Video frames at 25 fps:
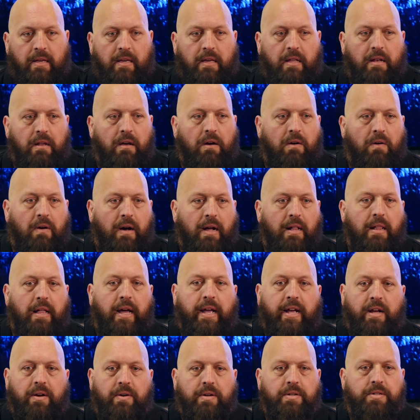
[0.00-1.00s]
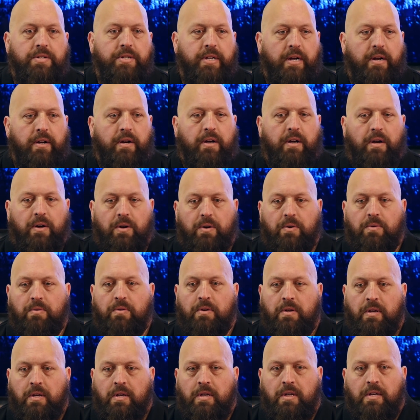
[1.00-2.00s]
I like Chris
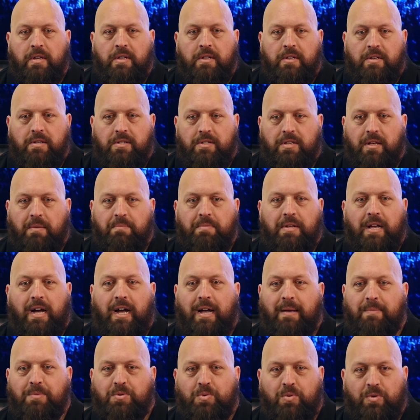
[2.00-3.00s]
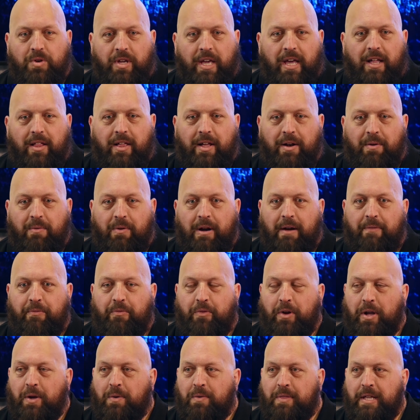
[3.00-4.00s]
Jericho sometimes will yell at a
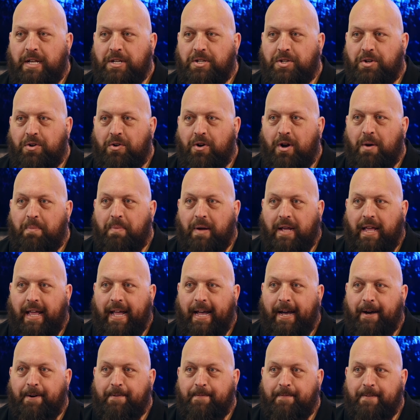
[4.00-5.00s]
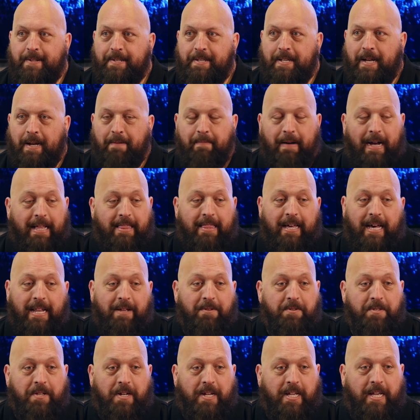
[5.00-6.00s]
referee when they screw up a count one time. I thought
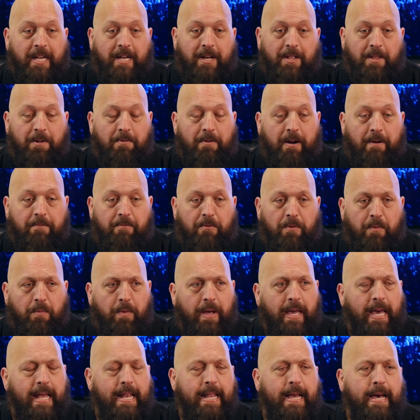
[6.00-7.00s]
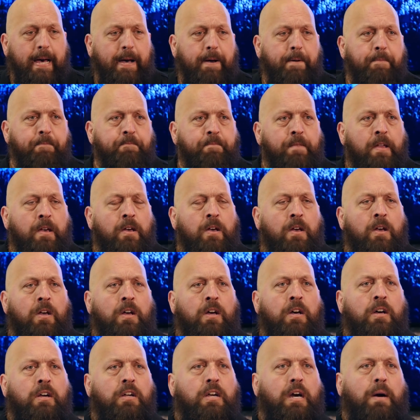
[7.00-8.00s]
he was going to kill a referee. We had a
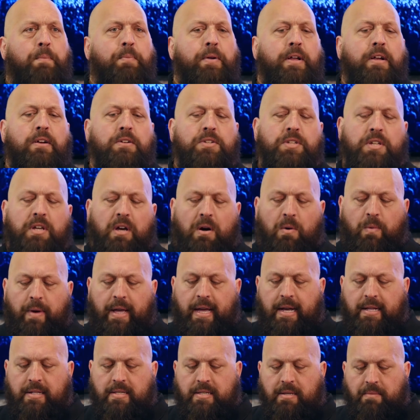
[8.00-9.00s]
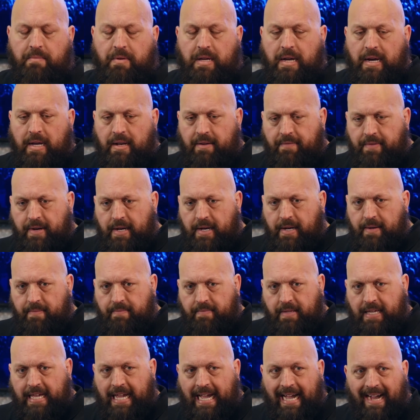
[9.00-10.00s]
couple years ago, we had some kind of
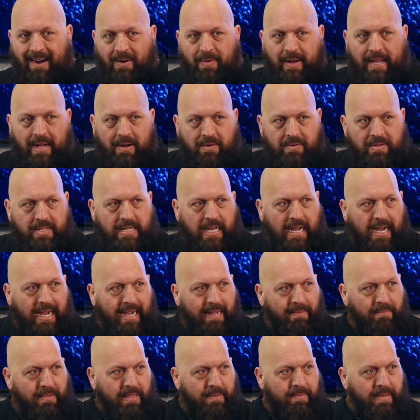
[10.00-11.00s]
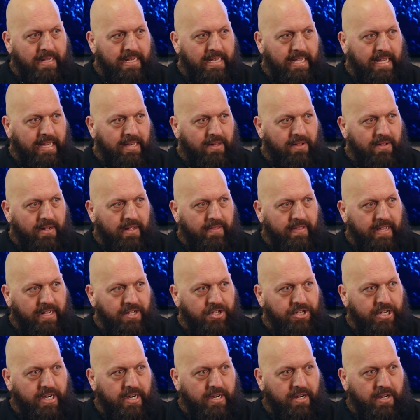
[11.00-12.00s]
a count-out time limit deal, and I
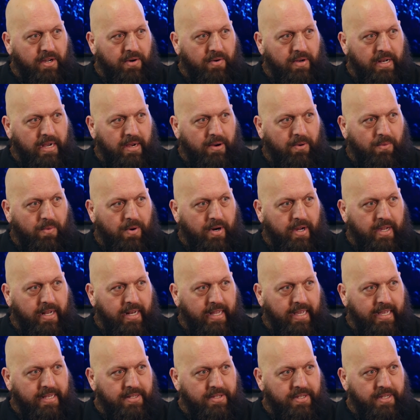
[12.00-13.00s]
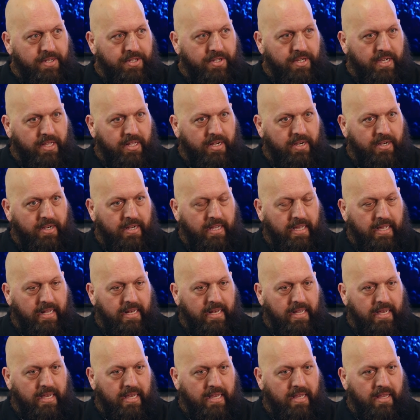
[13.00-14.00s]
think Jericho and I were working against each other,
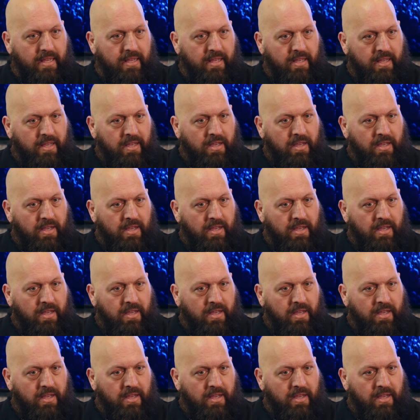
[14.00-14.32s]
and